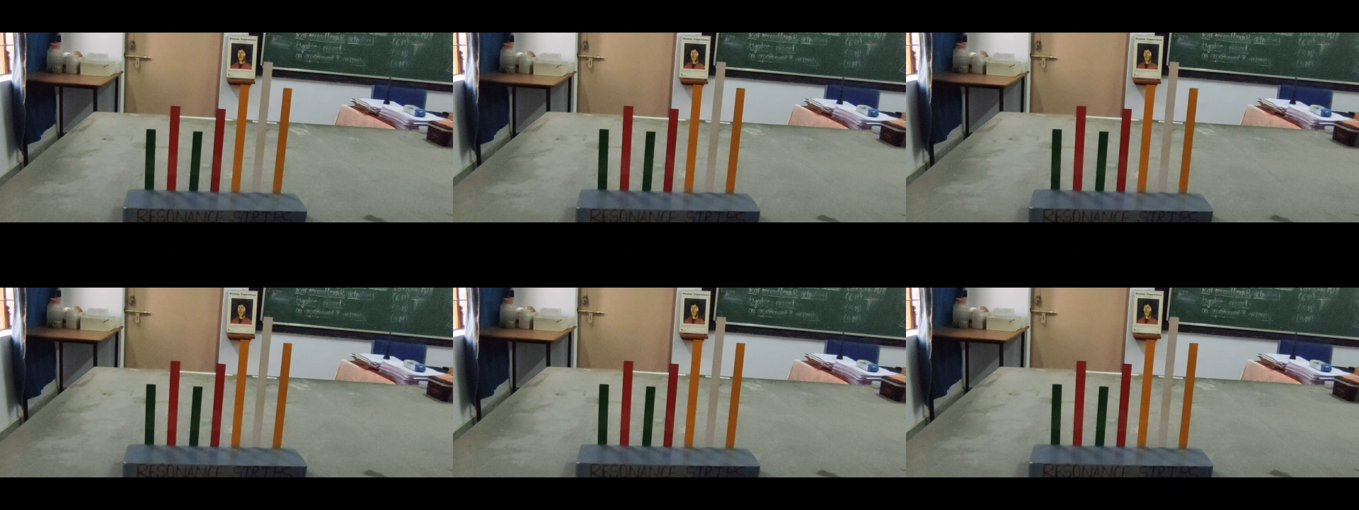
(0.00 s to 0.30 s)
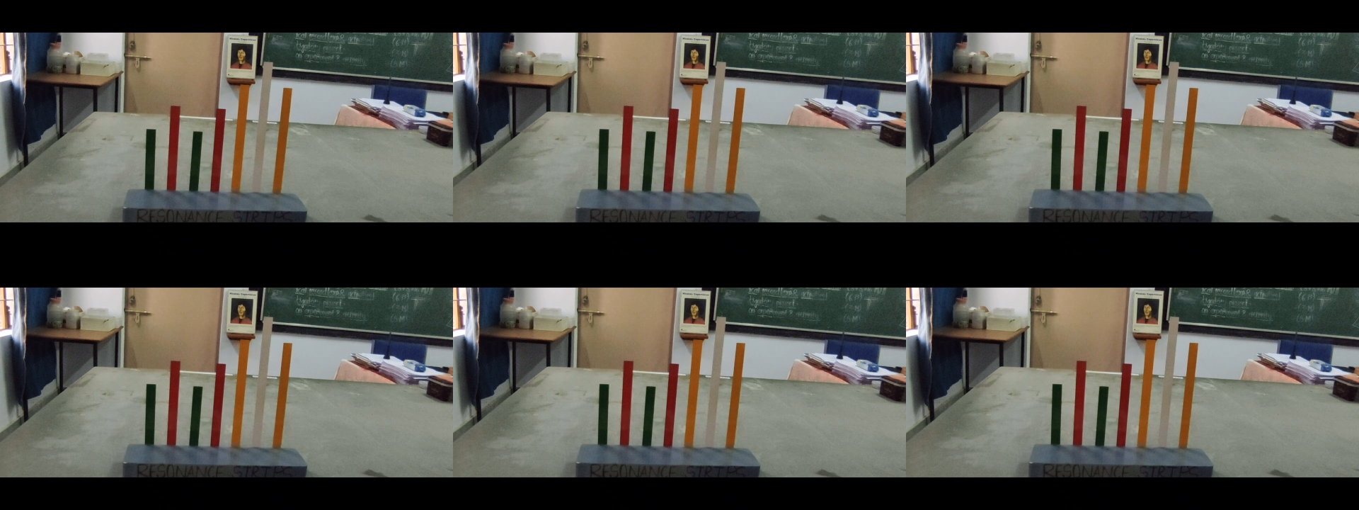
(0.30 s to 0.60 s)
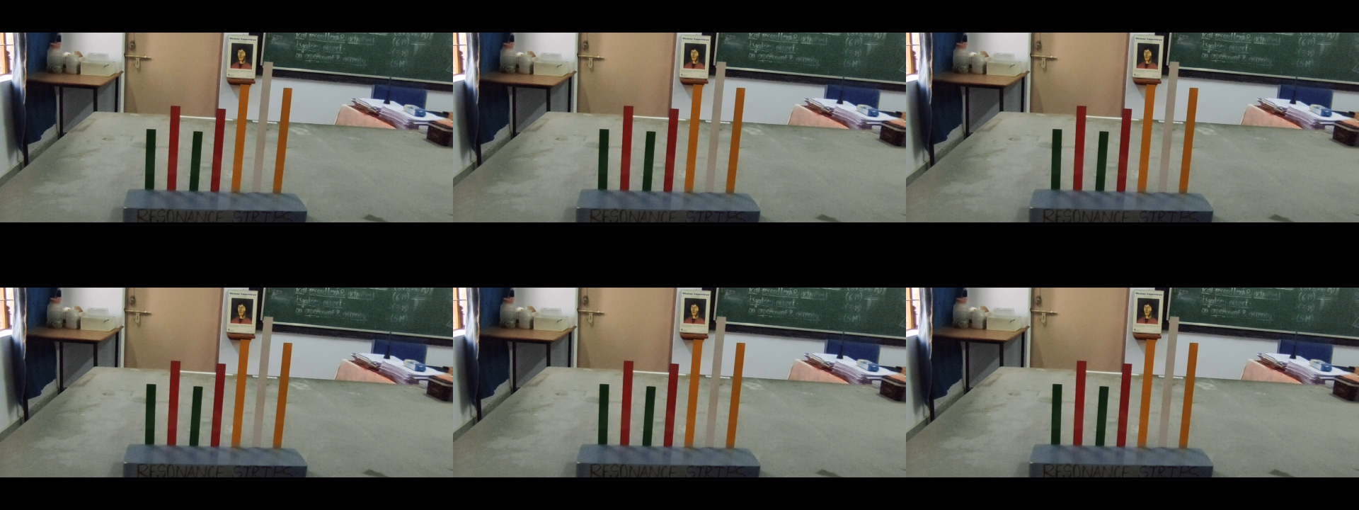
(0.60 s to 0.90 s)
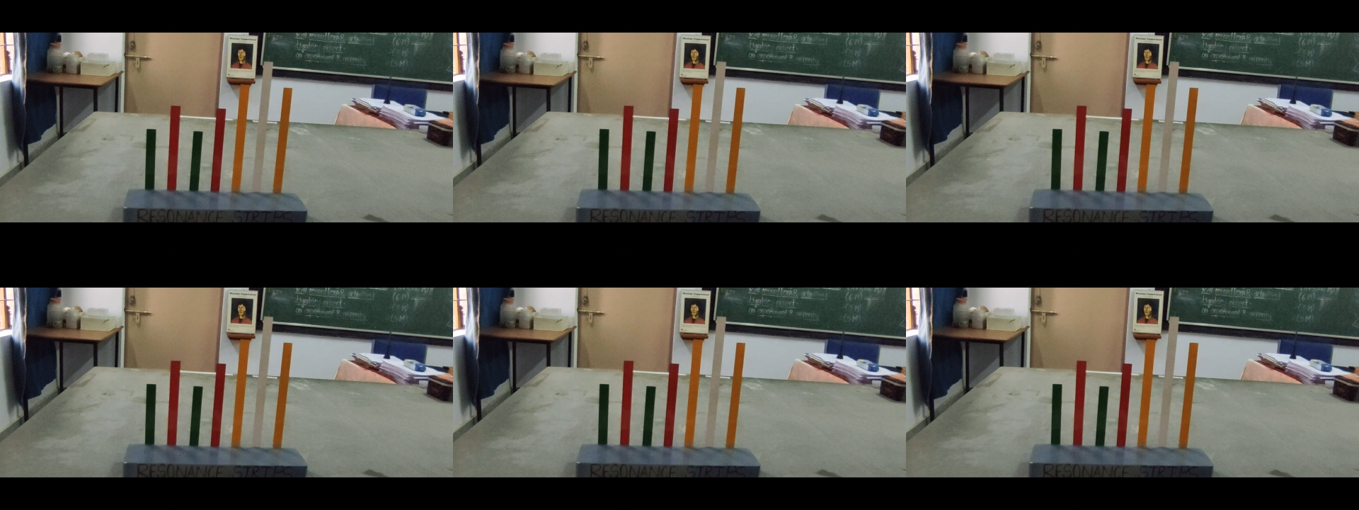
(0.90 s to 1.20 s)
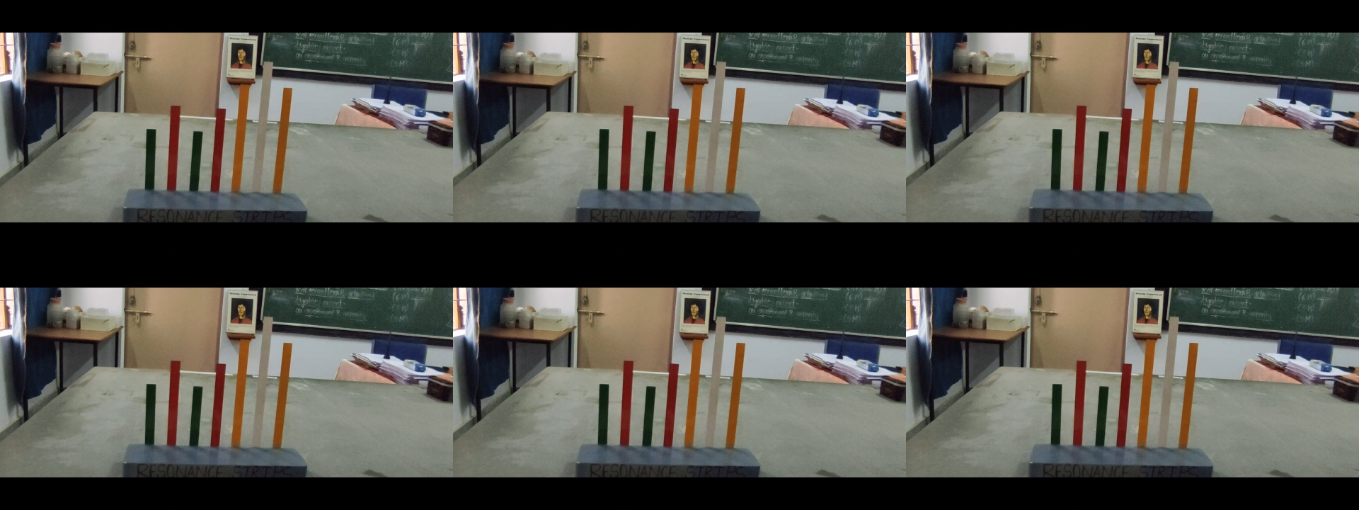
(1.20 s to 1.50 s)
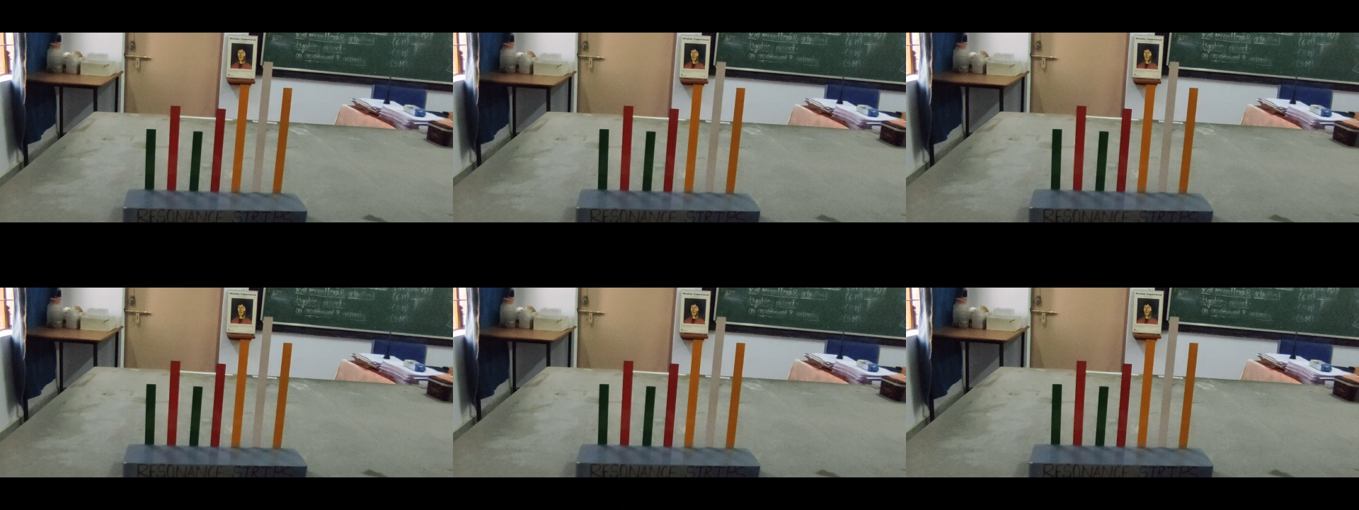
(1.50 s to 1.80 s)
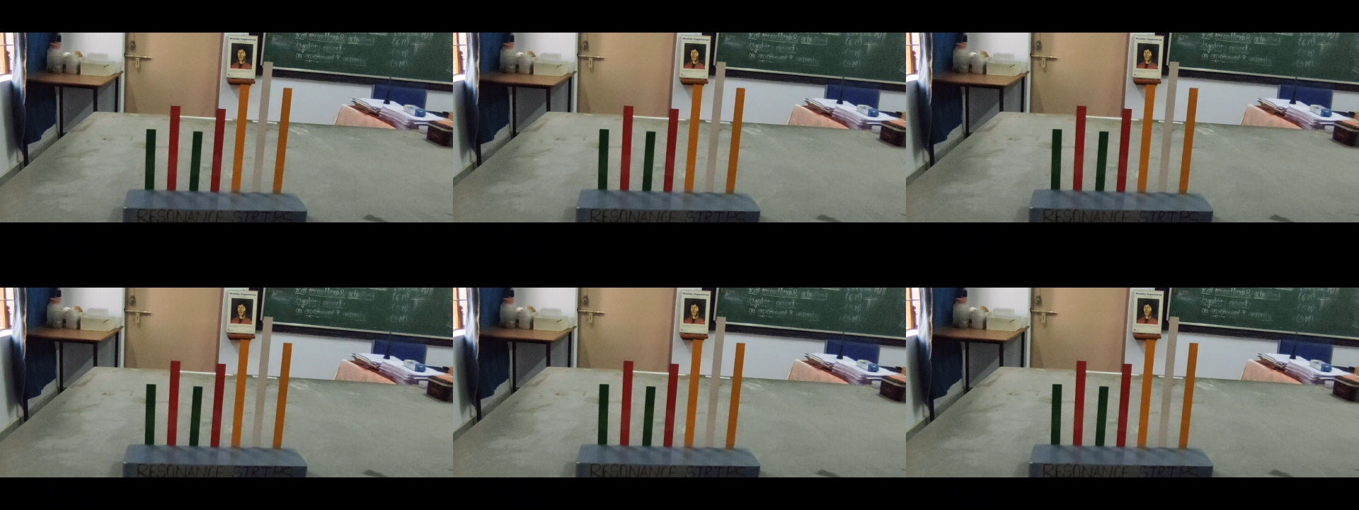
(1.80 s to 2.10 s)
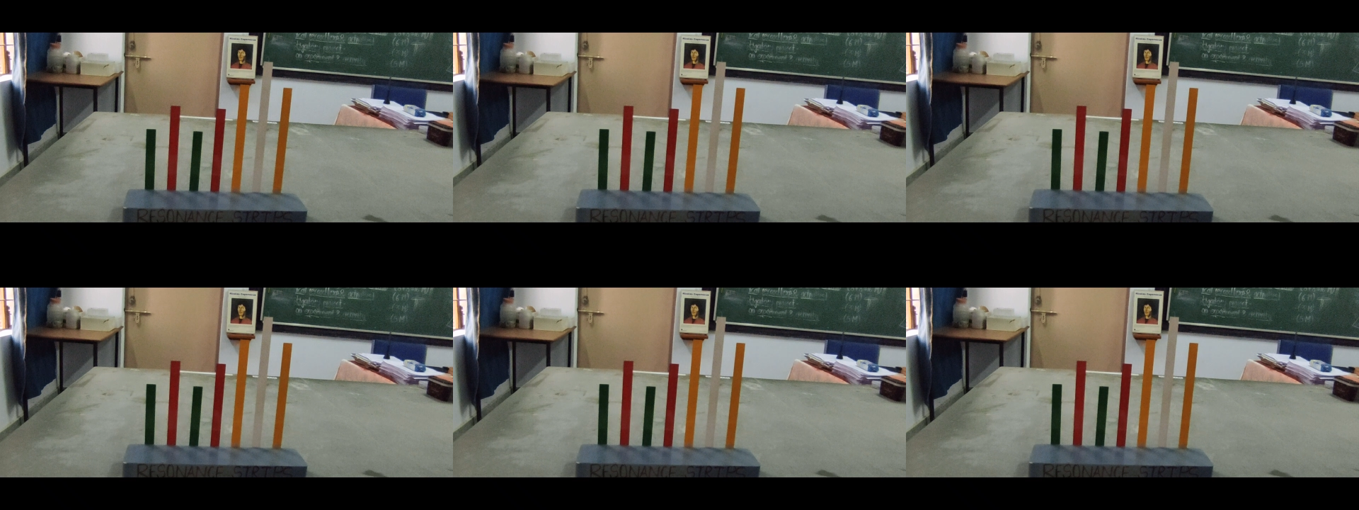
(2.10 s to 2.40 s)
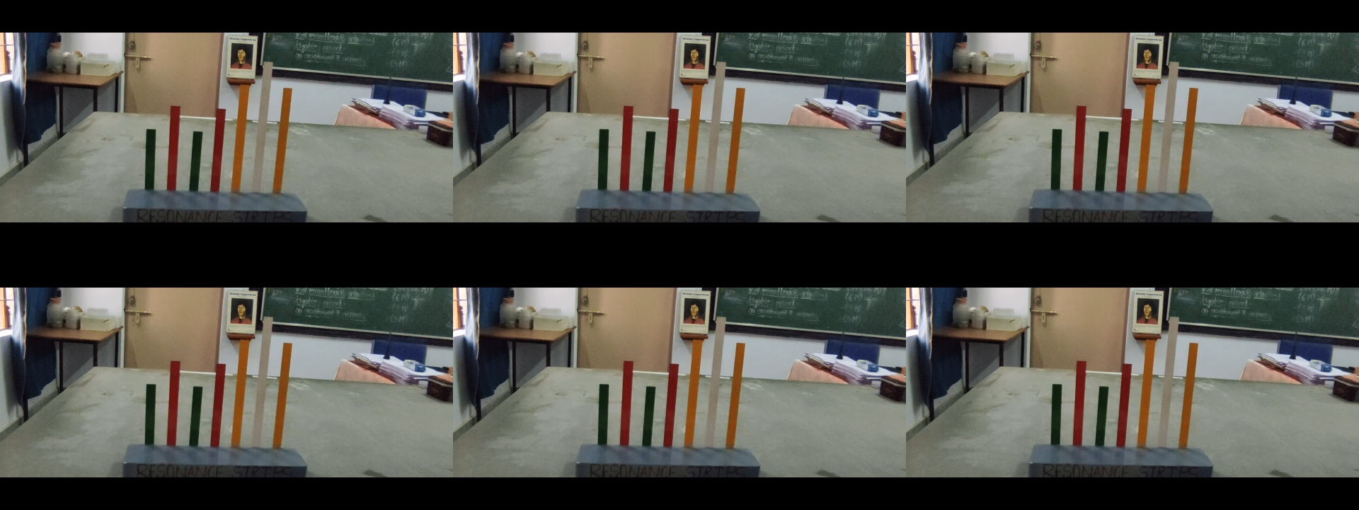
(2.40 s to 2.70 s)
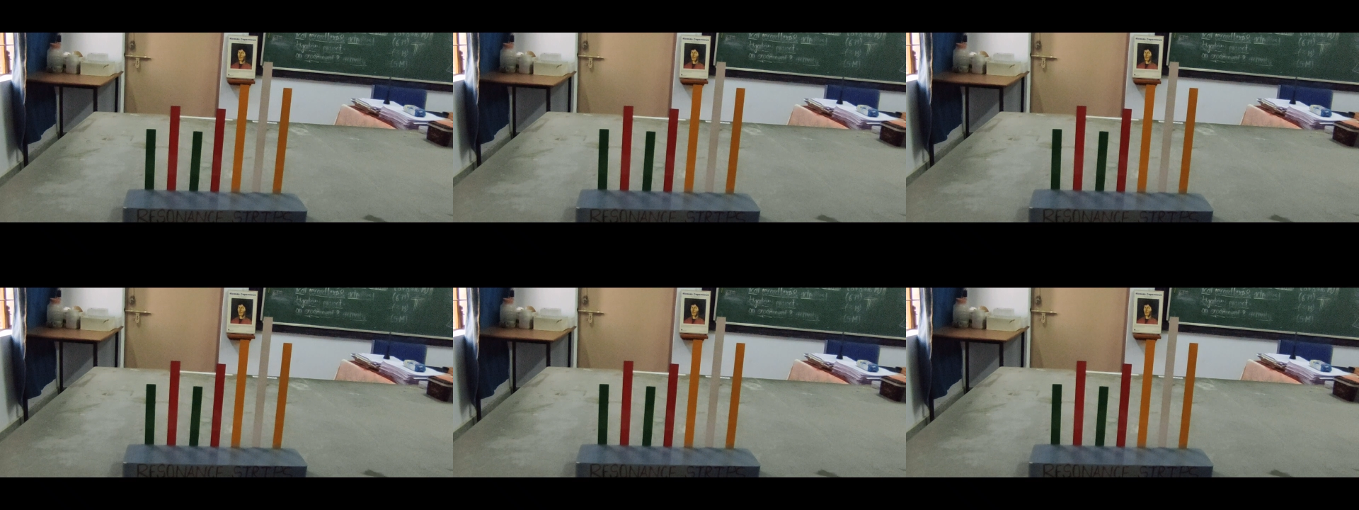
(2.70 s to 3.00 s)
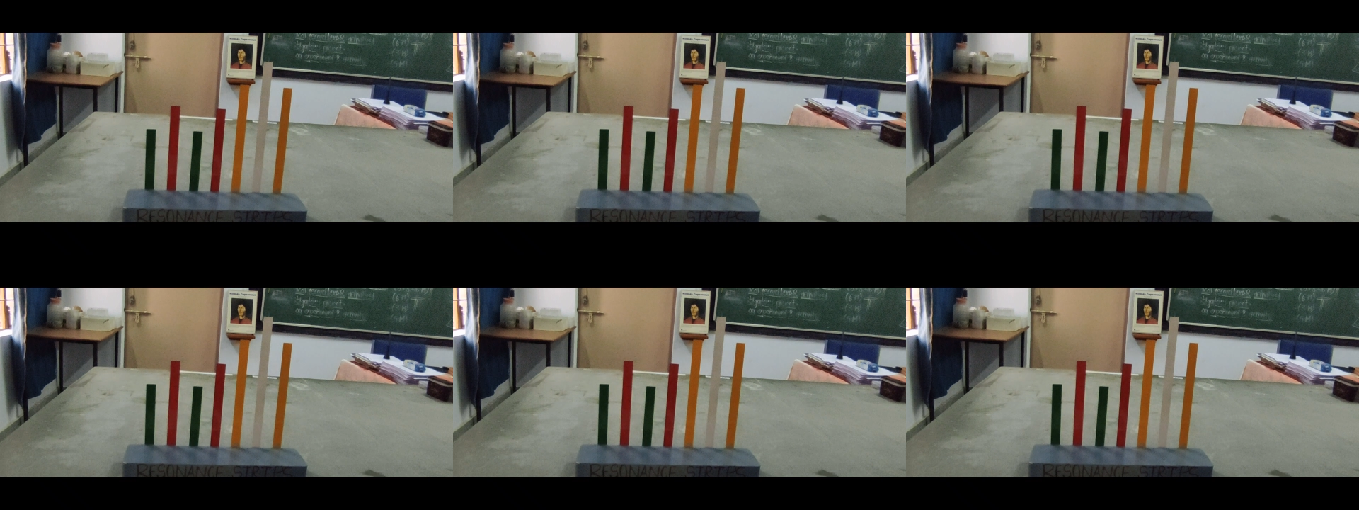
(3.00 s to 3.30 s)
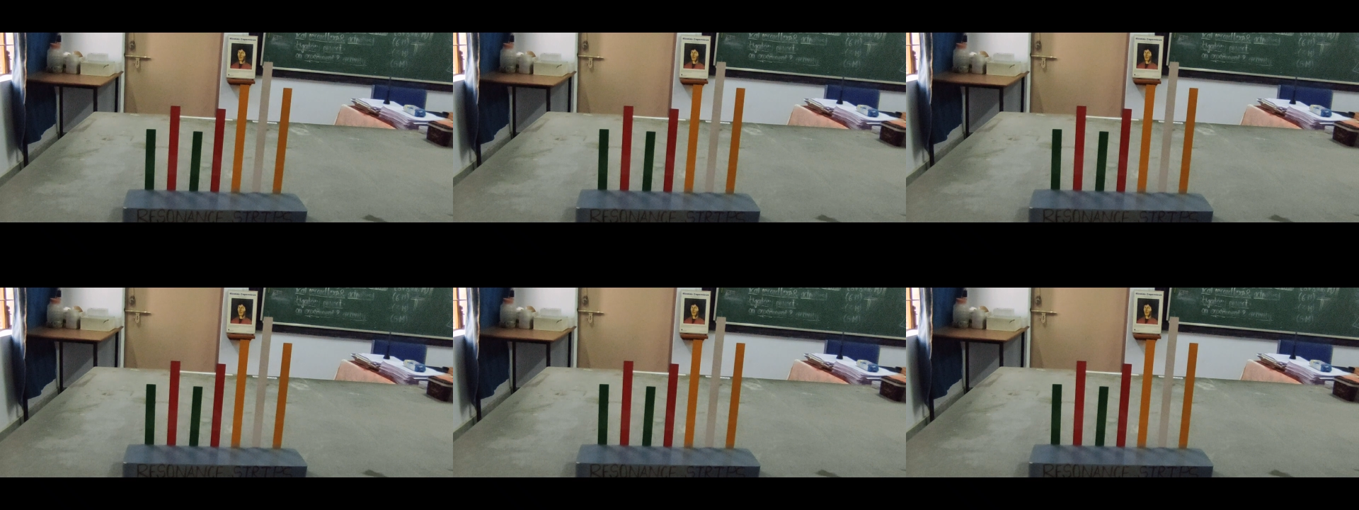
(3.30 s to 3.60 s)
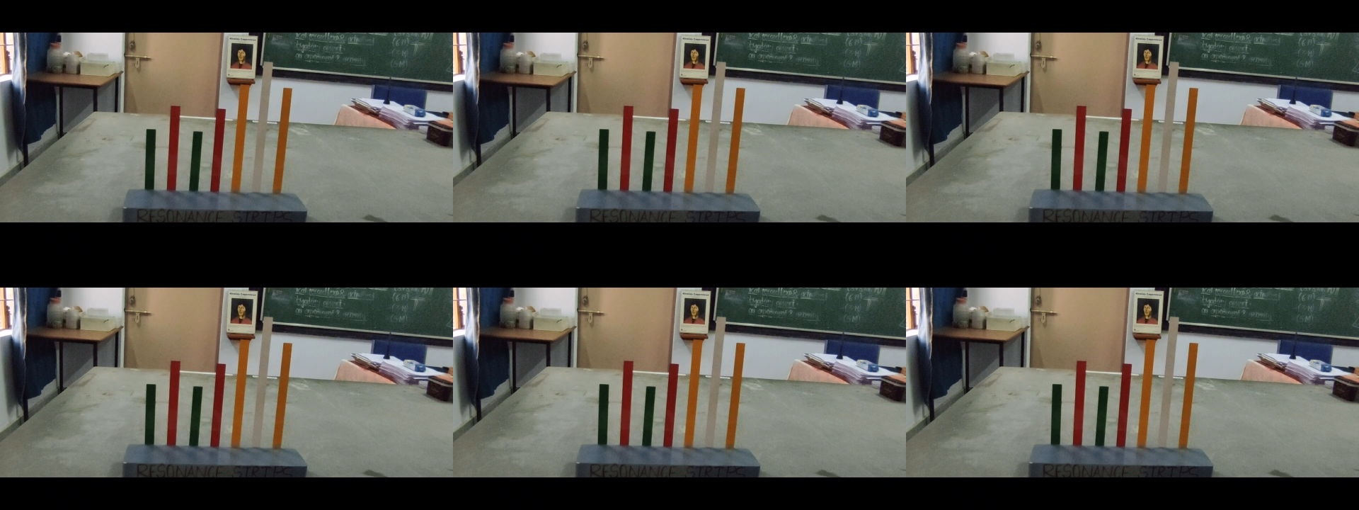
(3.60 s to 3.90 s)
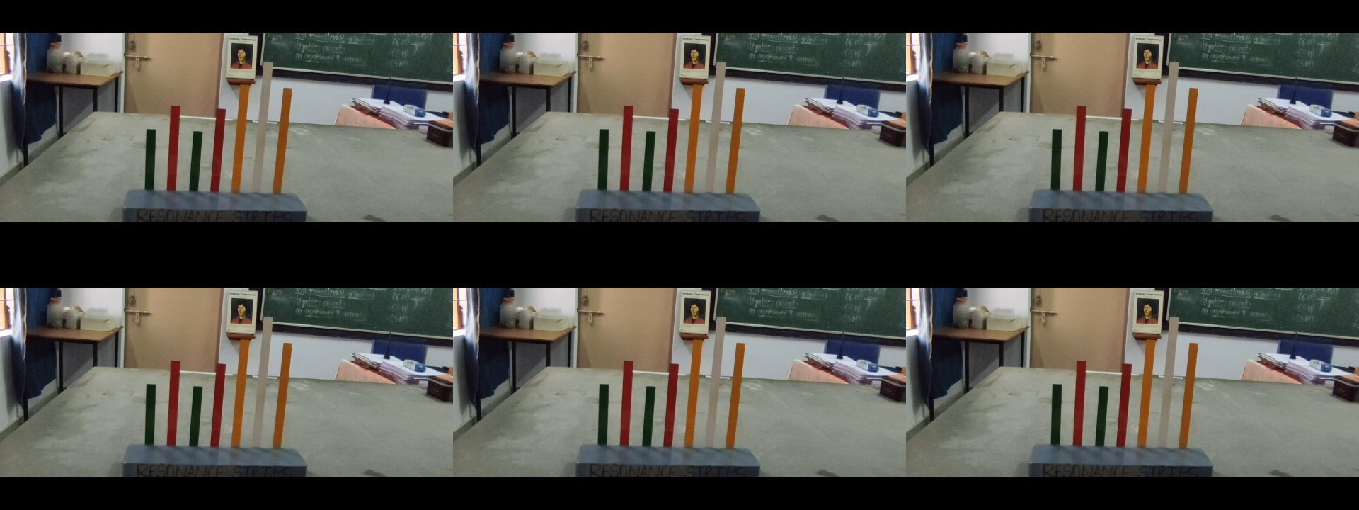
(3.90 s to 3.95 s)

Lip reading: No face is visible, so there are no lips to read.